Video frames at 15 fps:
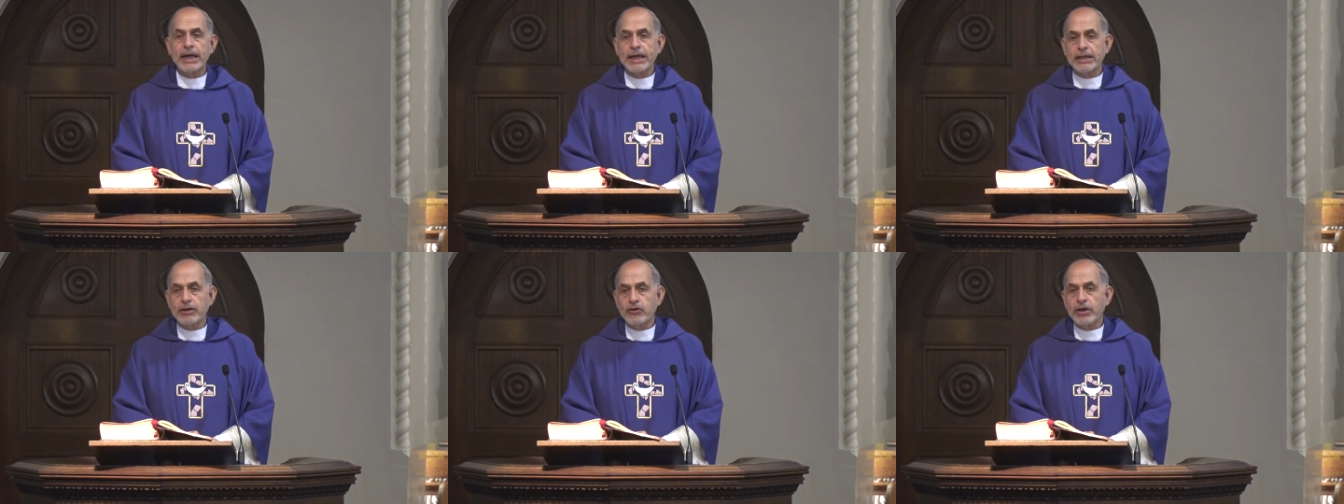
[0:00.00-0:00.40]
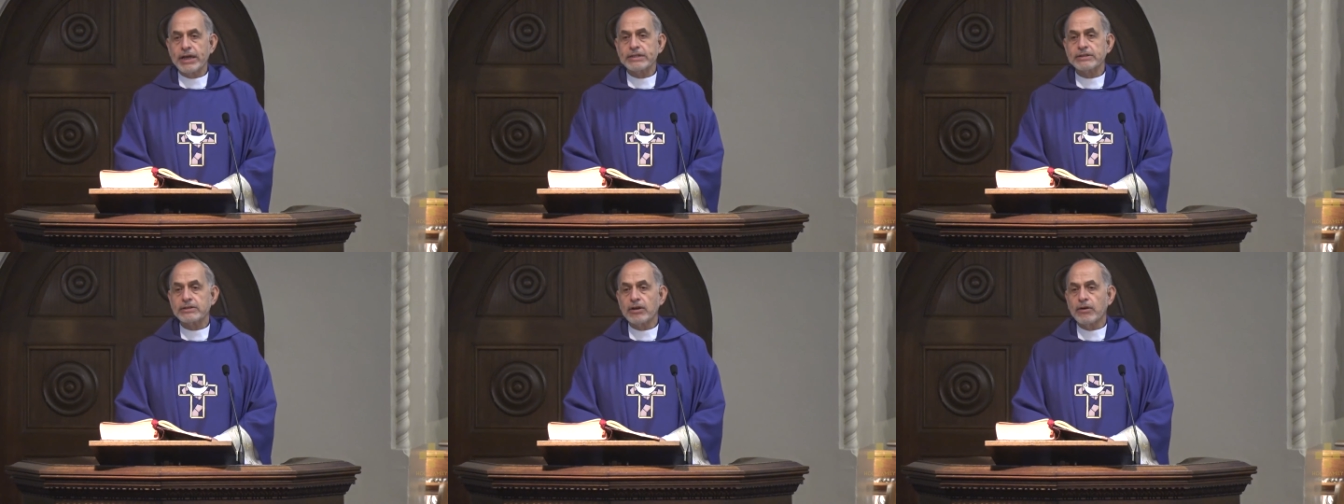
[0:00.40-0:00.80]
and
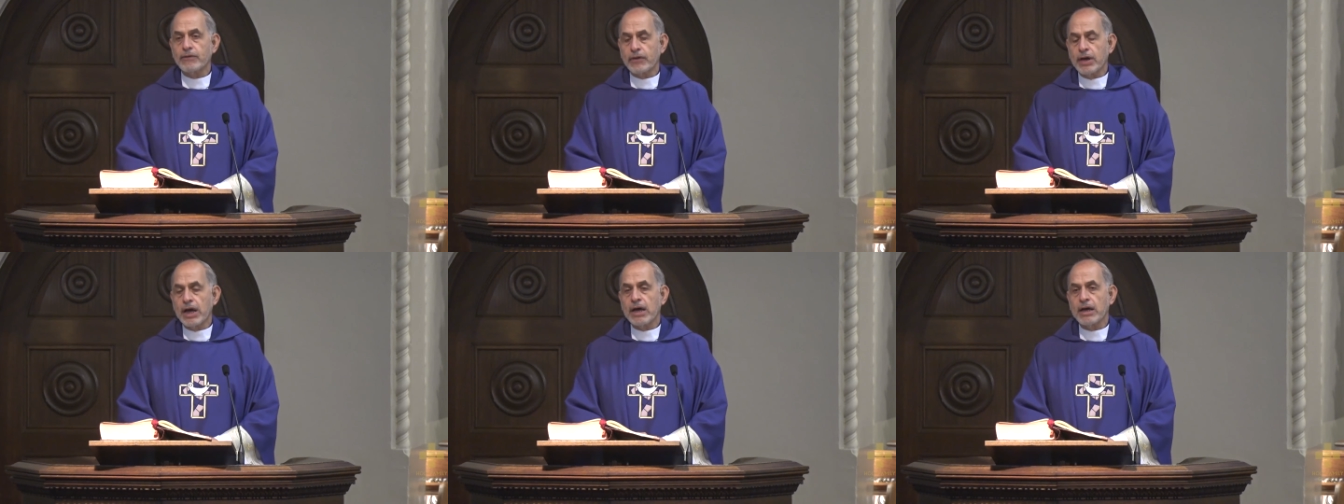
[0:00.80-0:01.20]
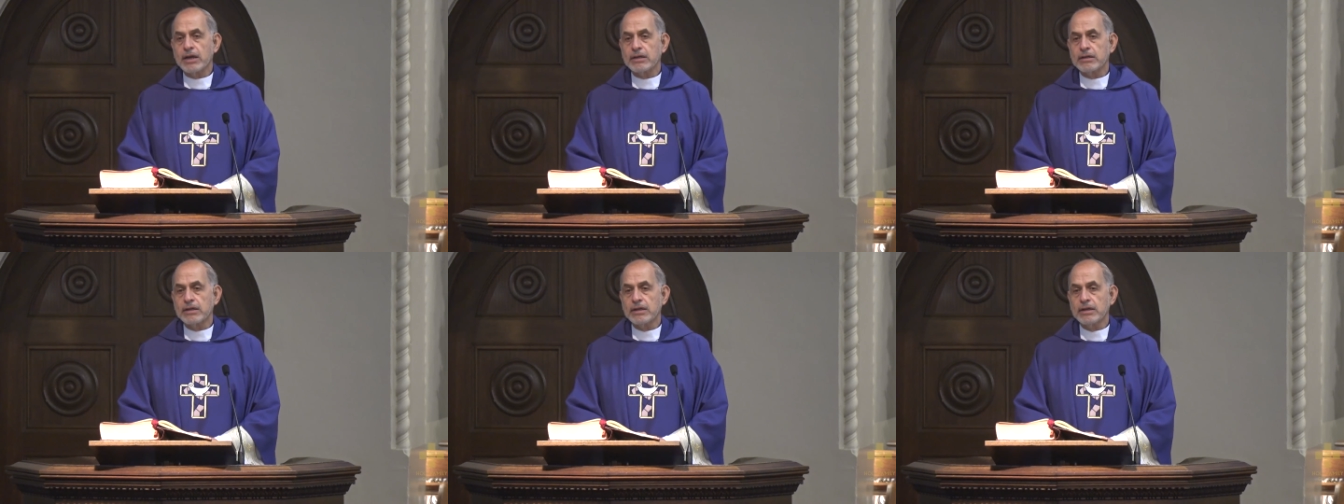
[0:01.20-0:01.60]
grace of God.
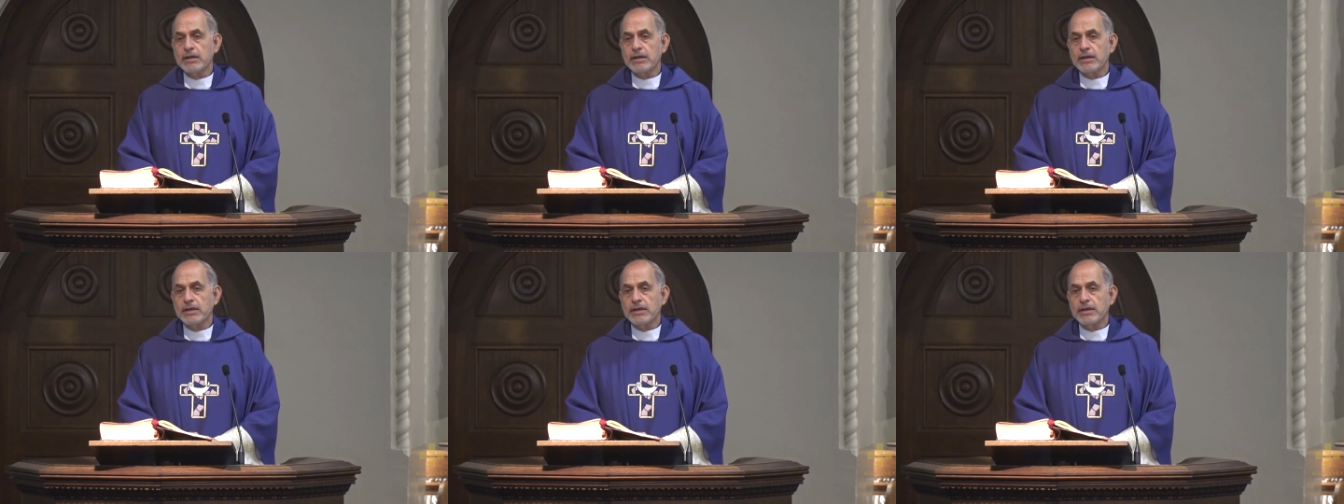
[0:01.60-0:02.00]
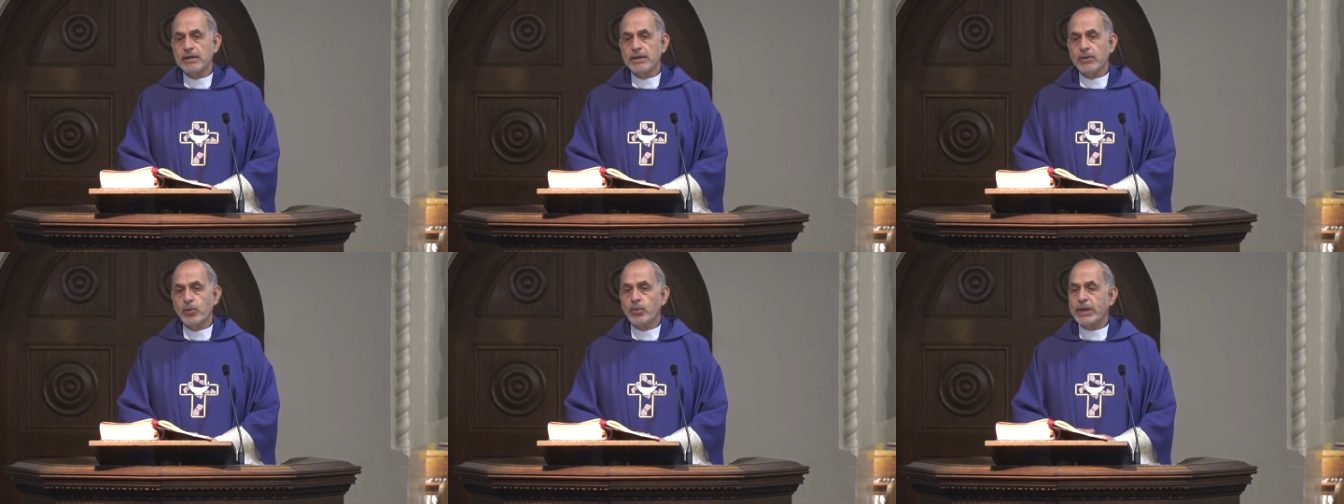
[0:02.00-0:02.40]

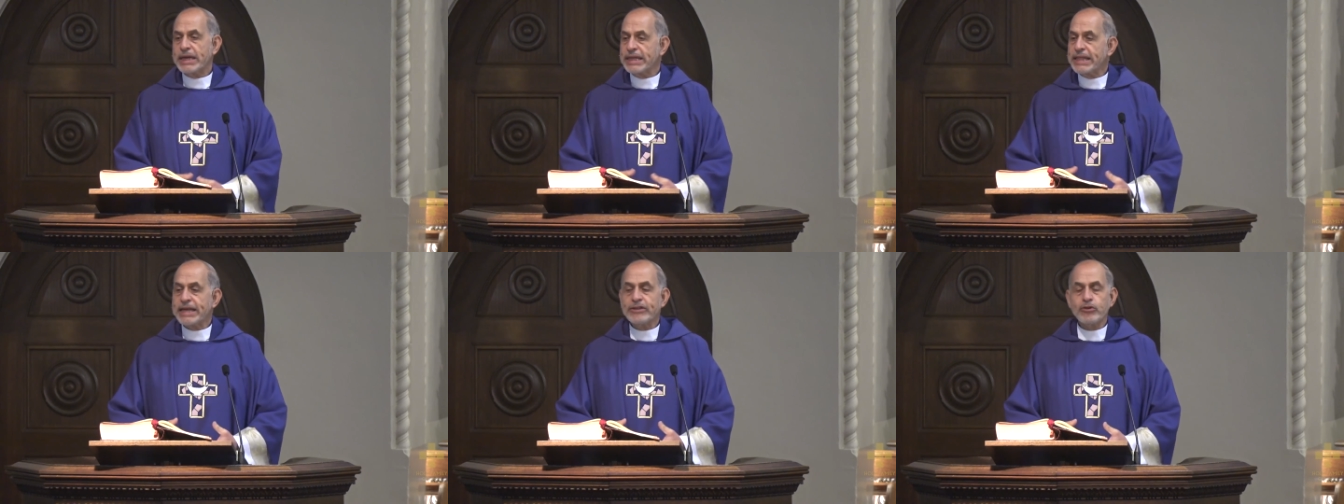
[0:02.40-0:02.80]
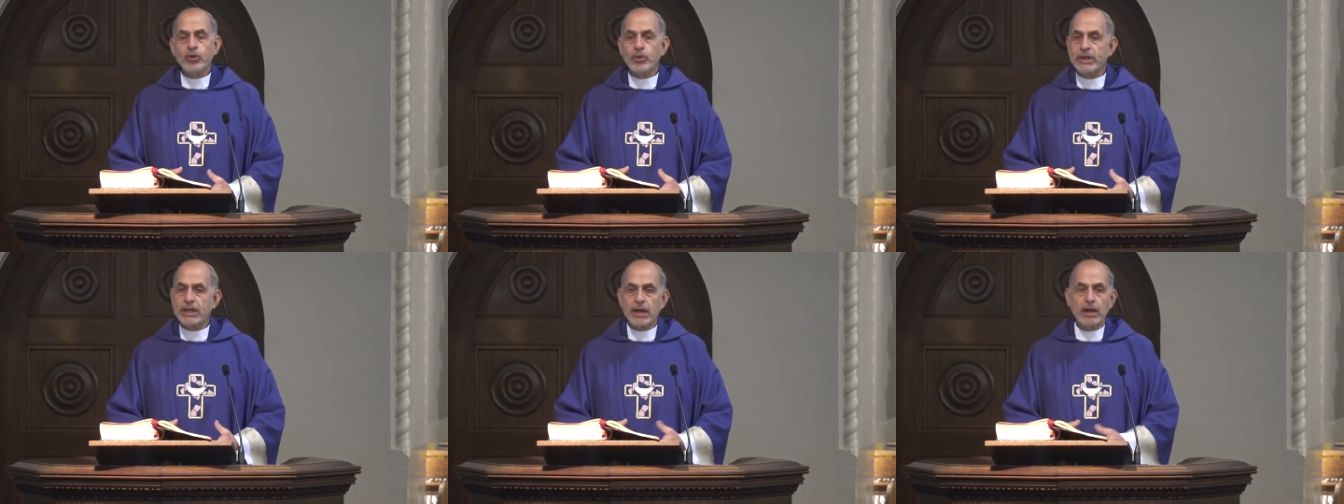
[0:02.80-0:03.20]
We cannot do
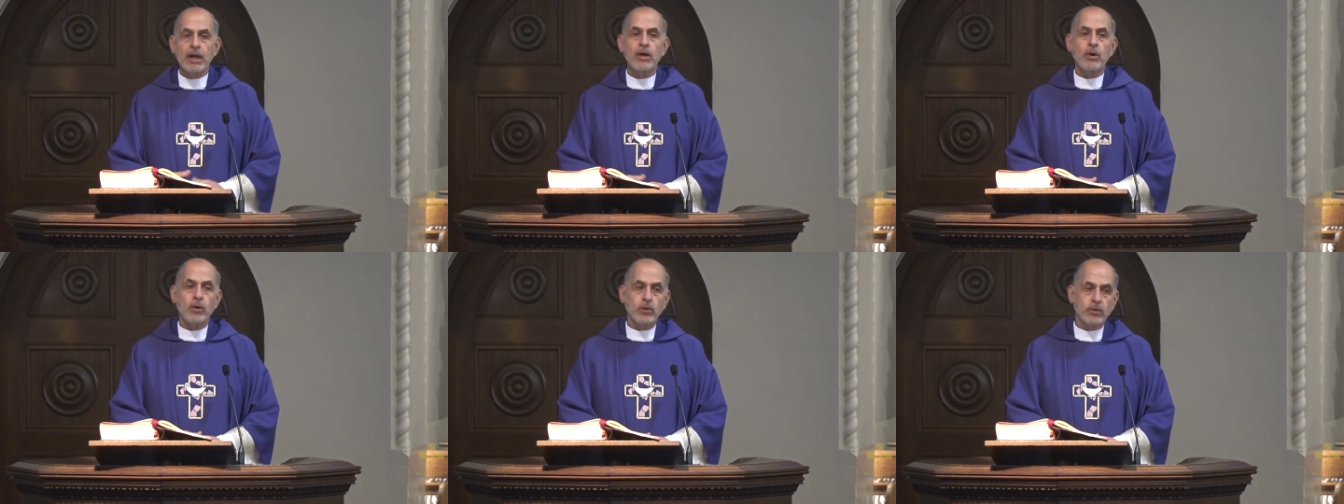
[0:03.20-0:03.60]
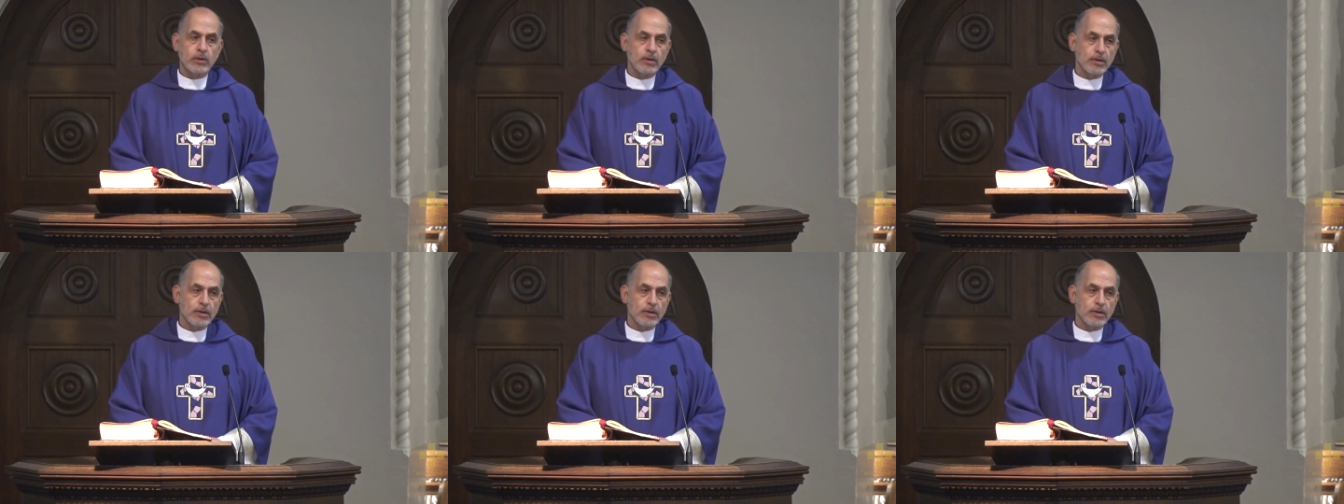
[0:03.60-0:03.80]
it alone.